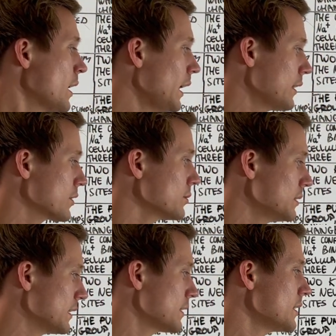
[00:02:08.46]
And so
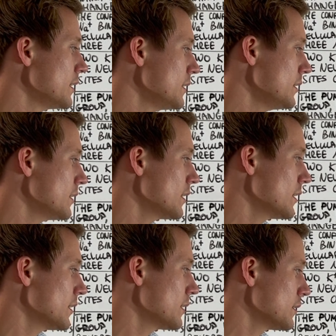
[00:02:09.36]
the key
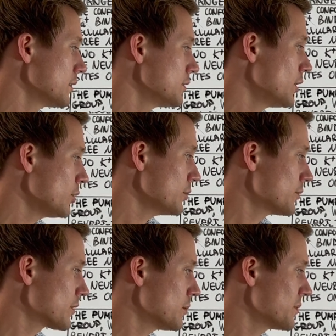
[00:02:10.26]
note
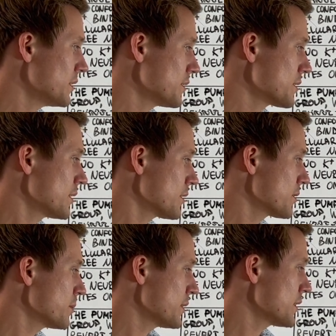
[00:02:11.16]
from this
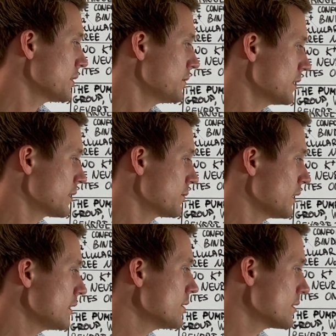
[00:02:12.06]
specific
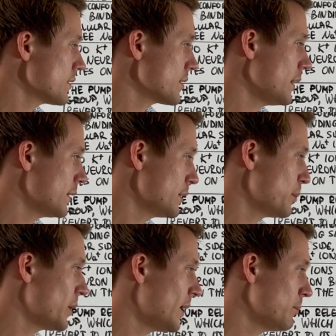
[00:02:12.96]
phase is that the
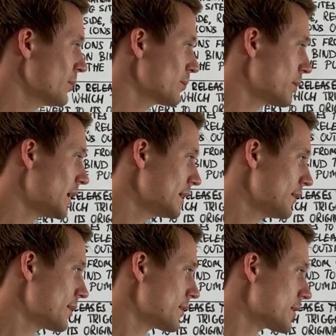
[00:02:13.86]
pump
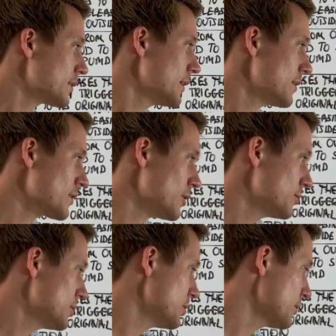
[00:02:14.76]
binds 3
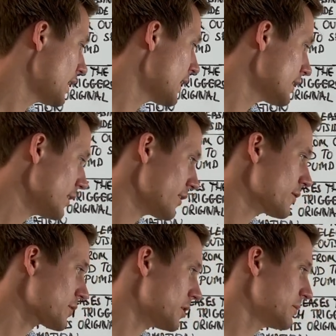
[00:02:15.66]
sodium ions
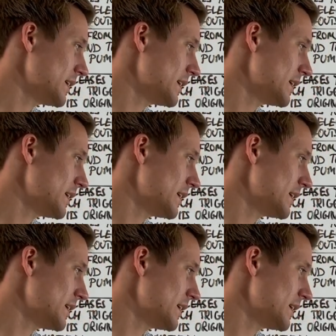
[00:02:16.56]
from